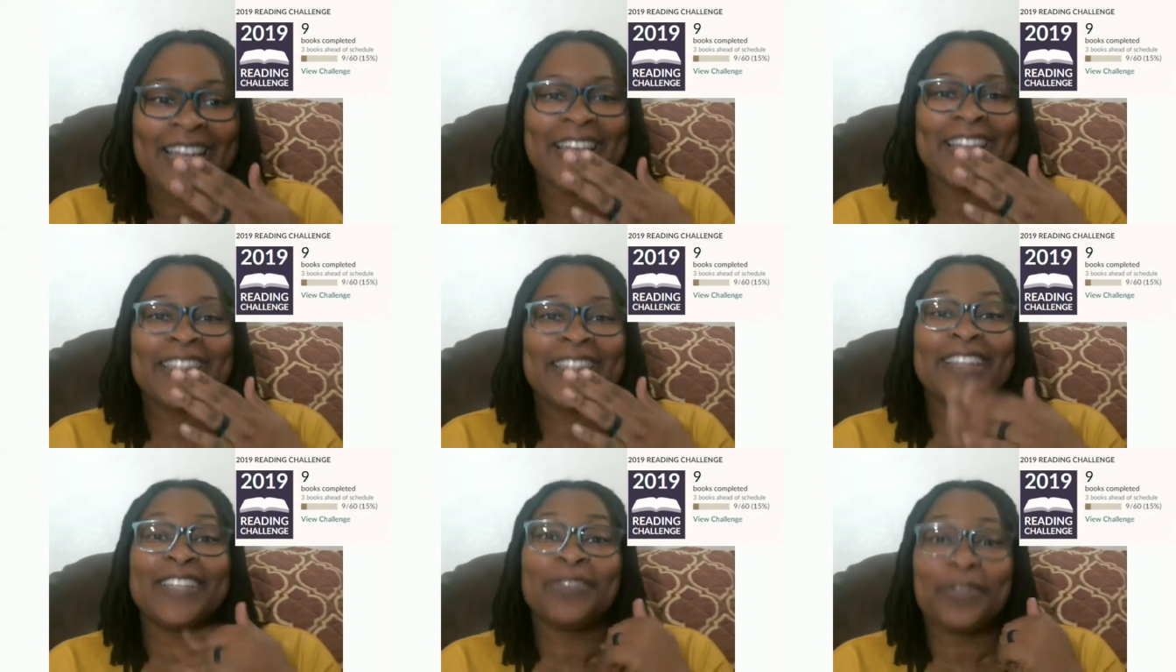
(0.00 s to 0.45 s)

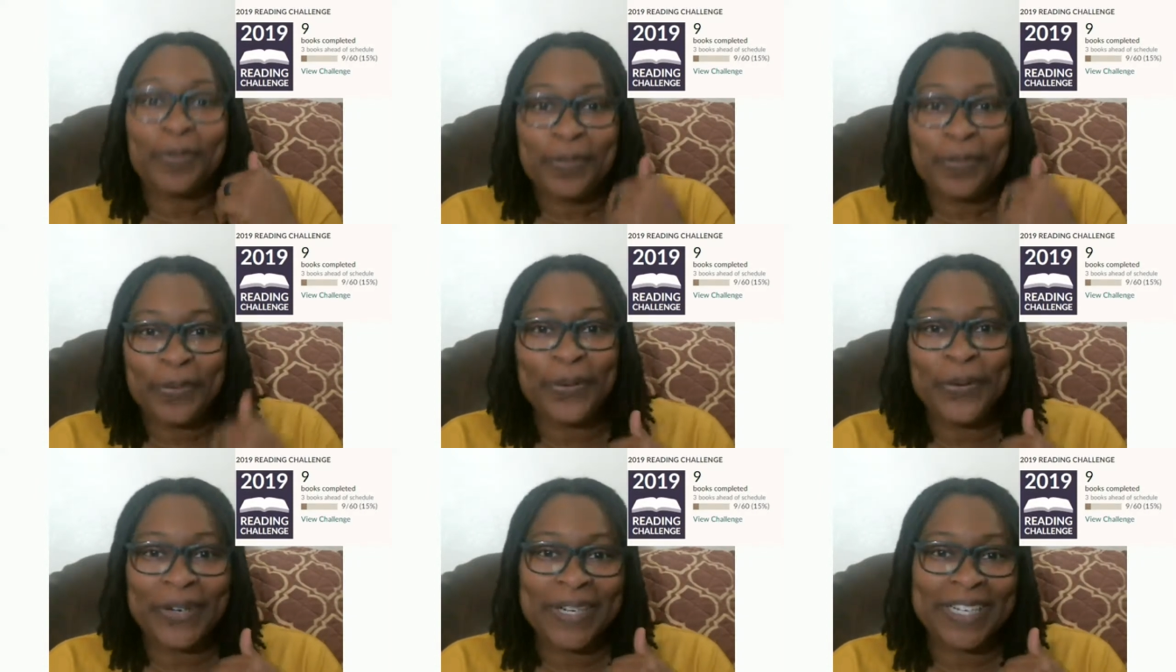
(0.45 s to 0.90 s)
this
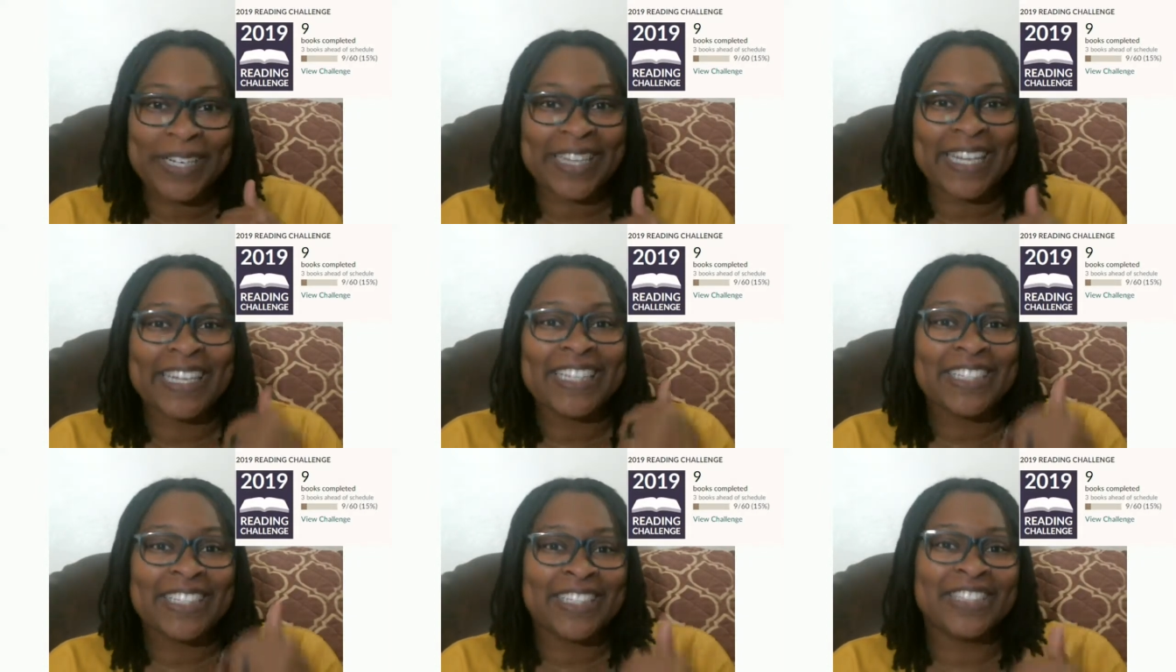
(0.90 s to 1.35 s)
report
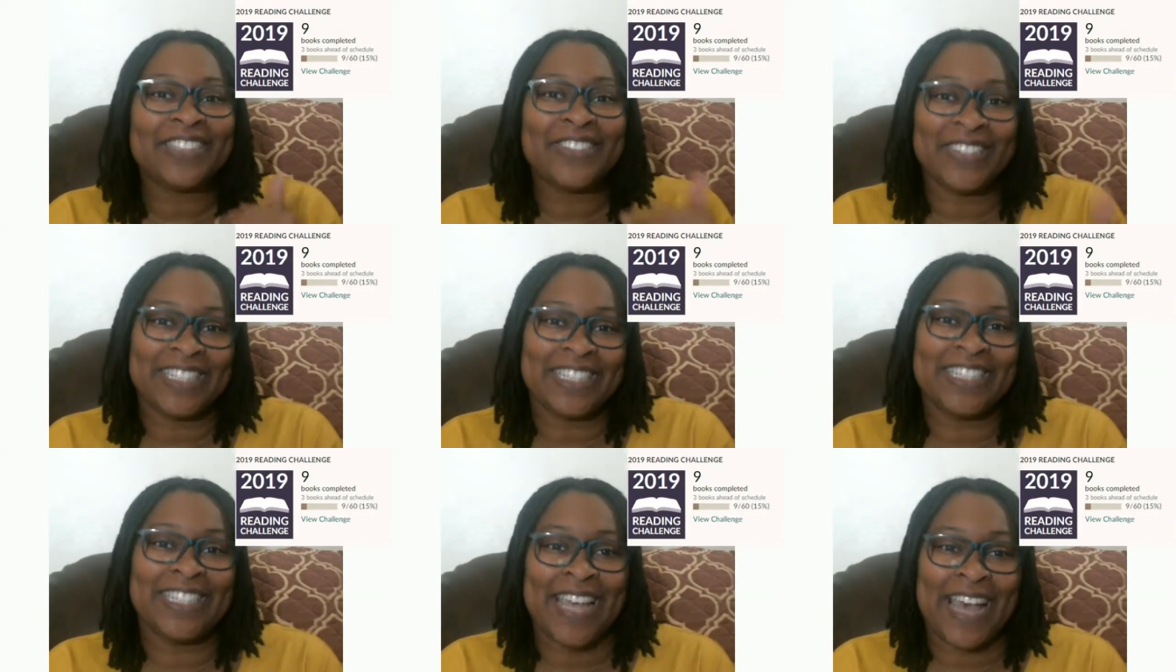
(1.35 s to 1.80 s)
that
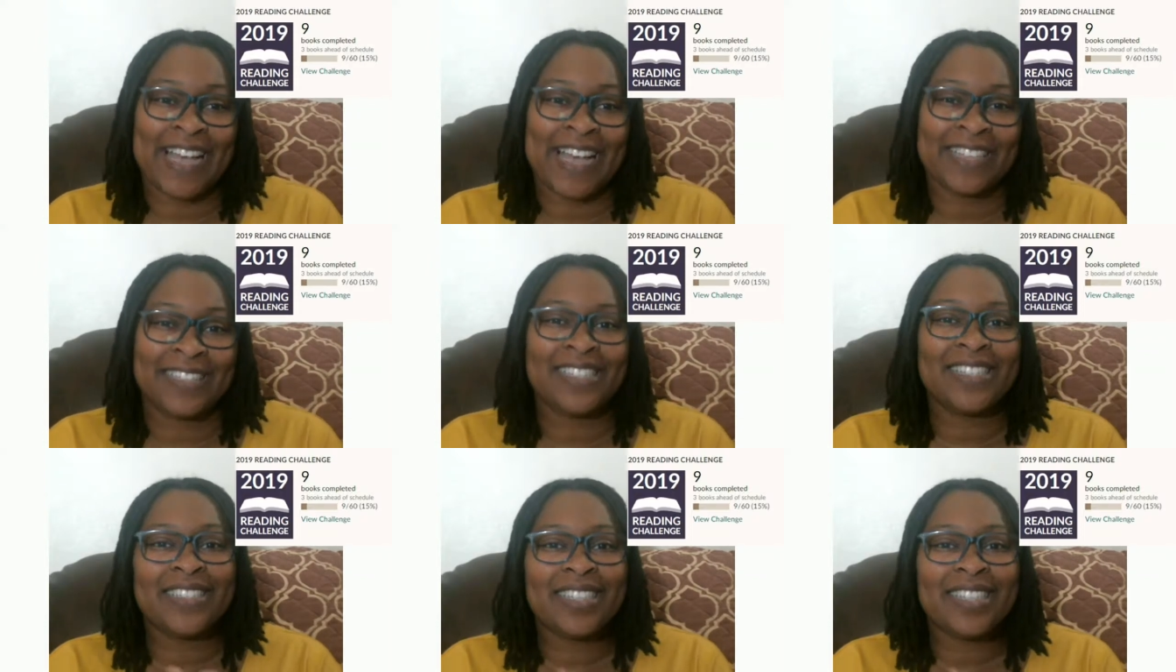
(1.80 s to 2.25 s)
Goodreads has
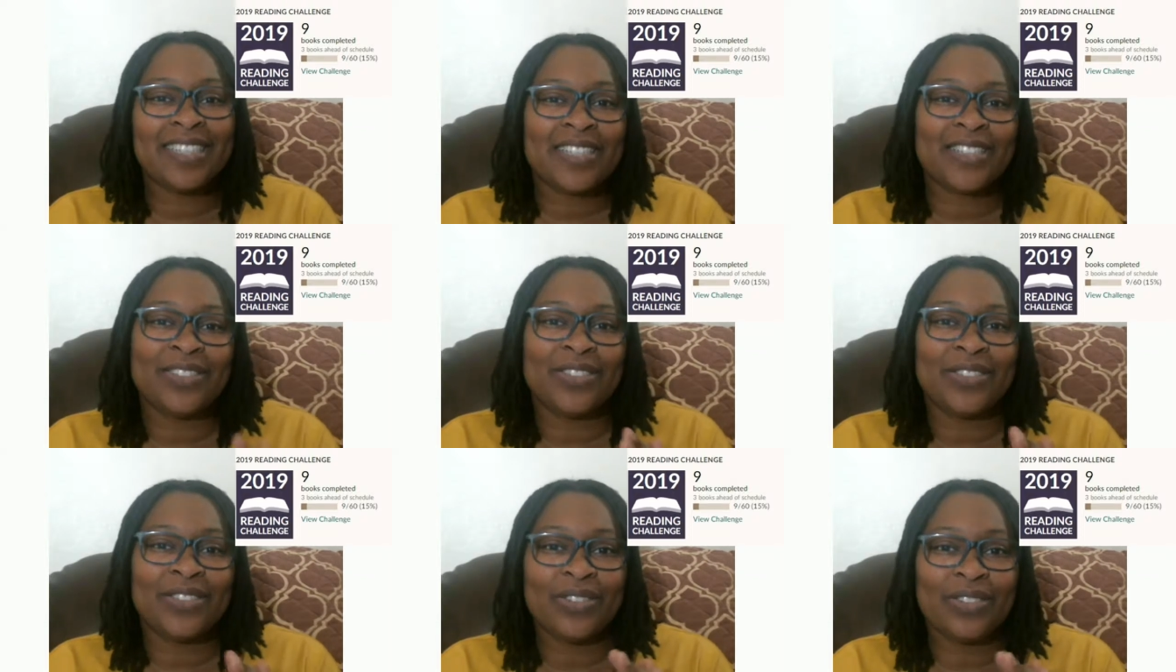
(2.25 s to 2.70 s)
is a
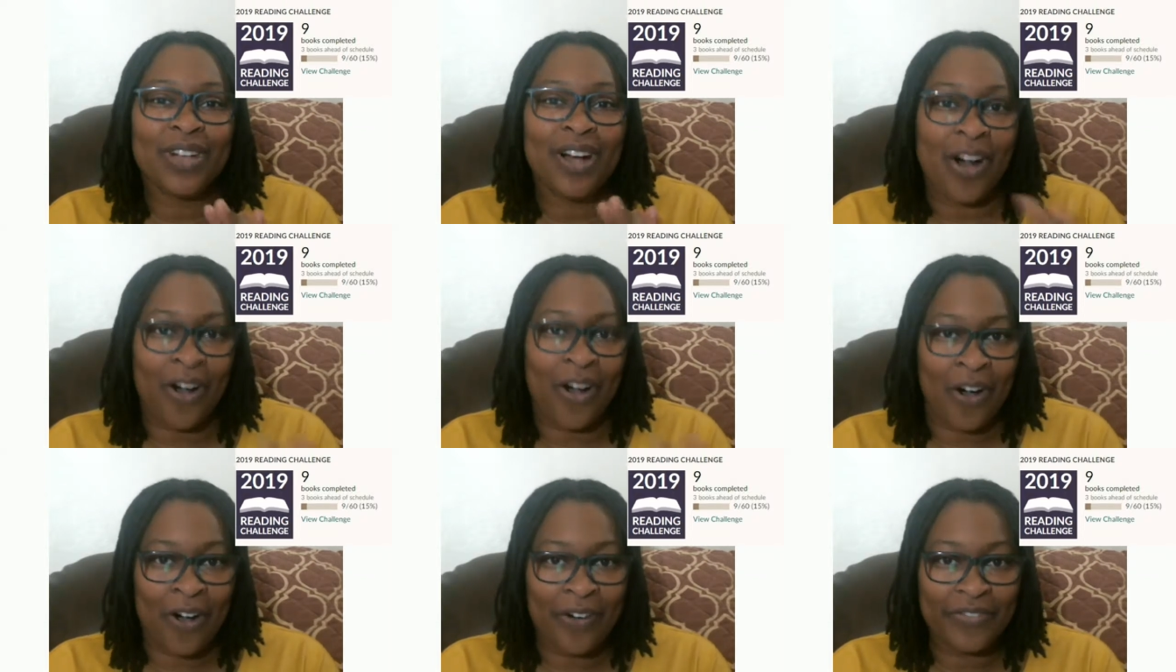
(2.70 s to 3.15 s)
little
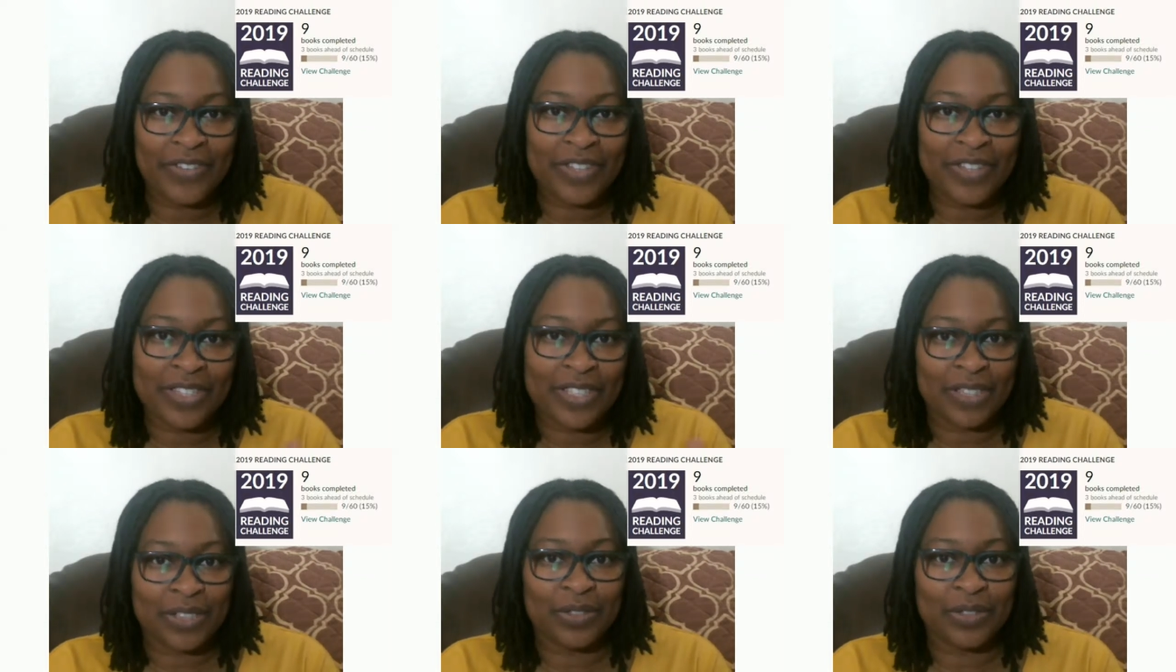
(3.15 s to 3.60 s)
off.
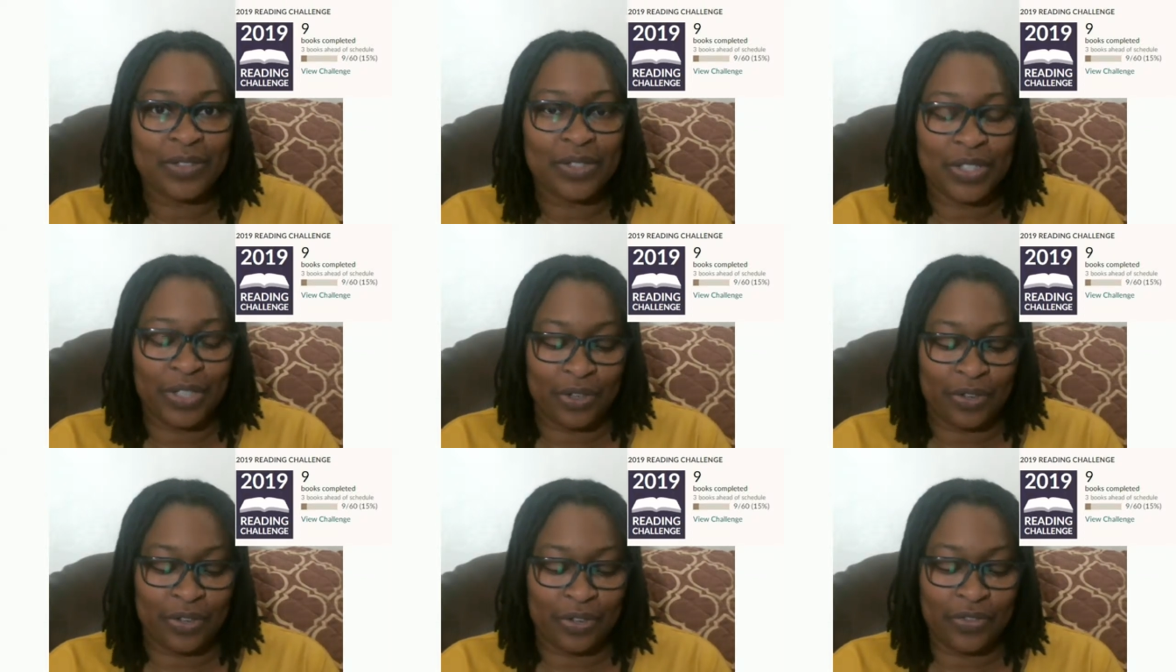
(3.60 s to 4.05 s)
It's a little
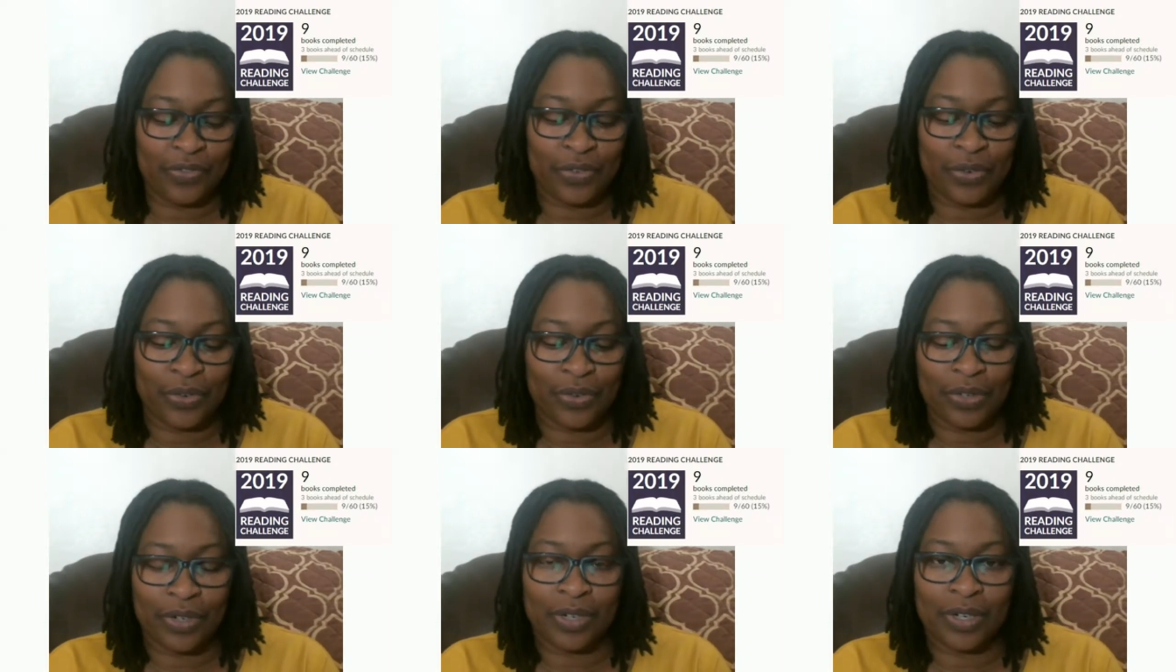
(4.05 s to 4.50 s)
skewed
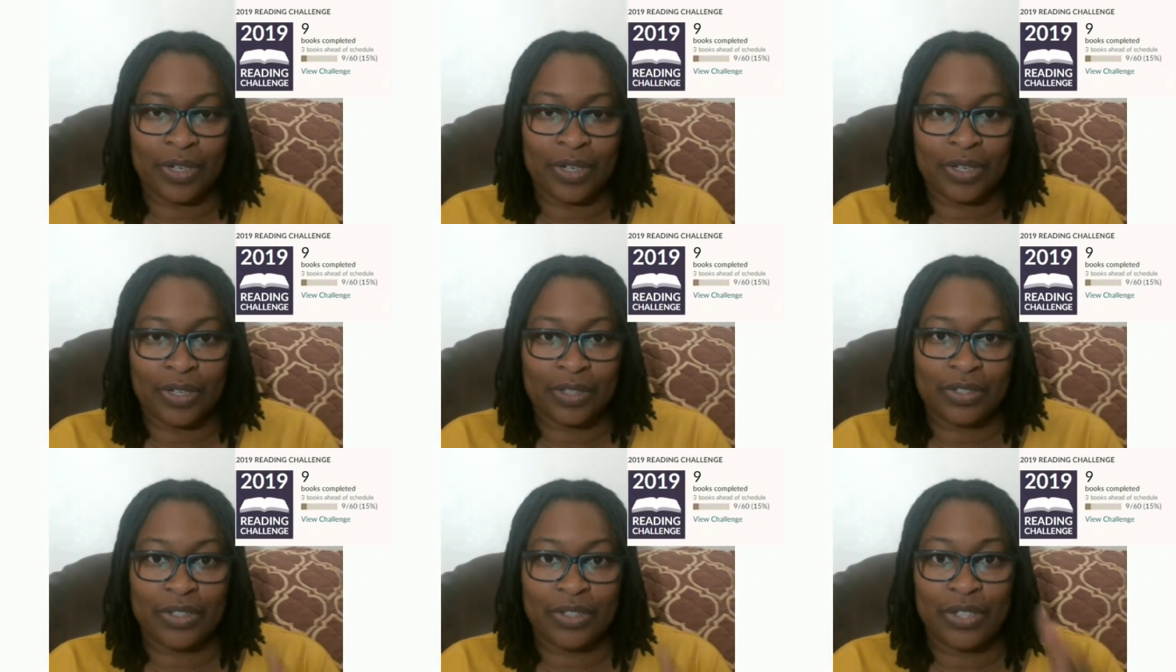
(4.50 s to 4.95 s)
for
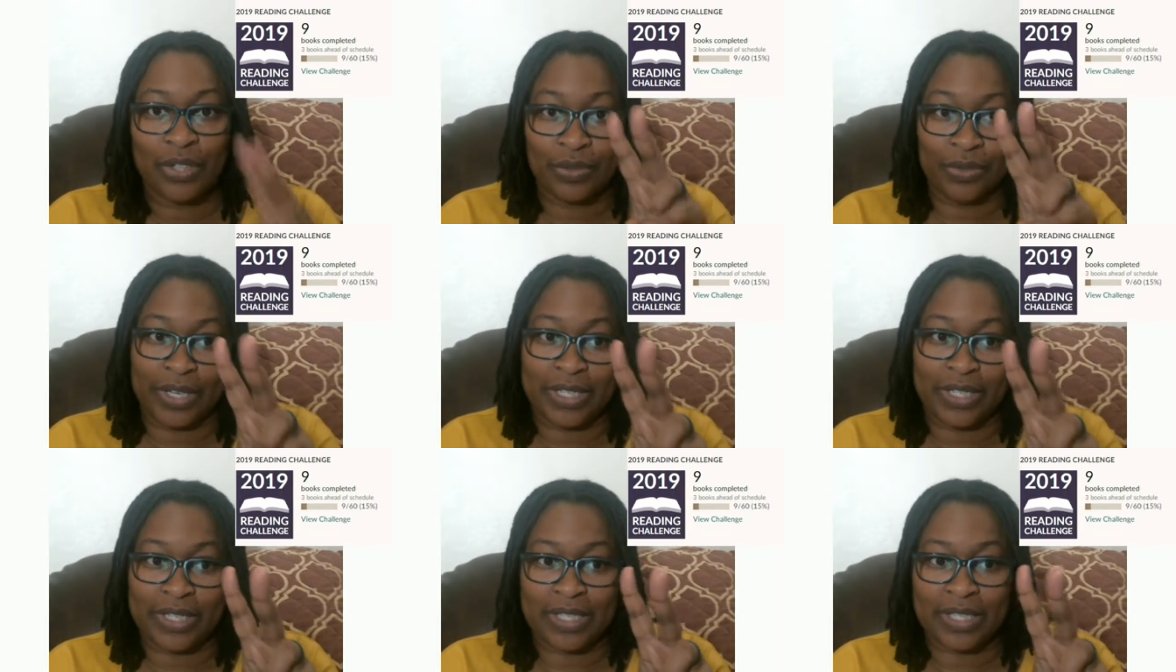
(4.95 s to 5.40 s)
two
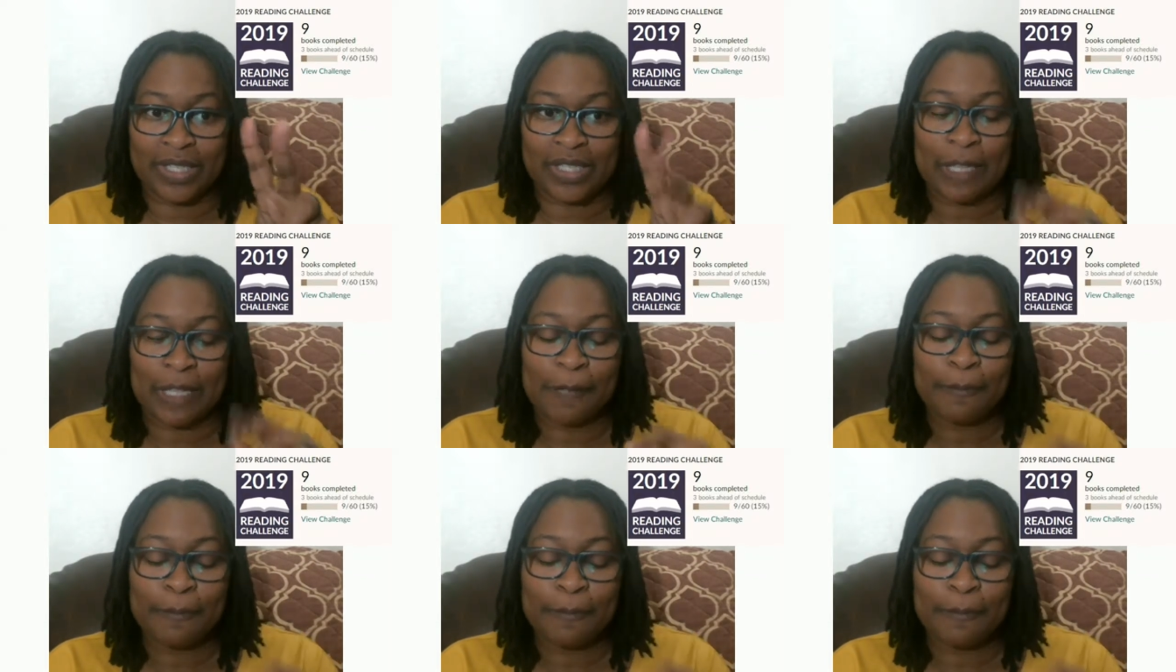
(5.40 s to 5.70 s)
reasons.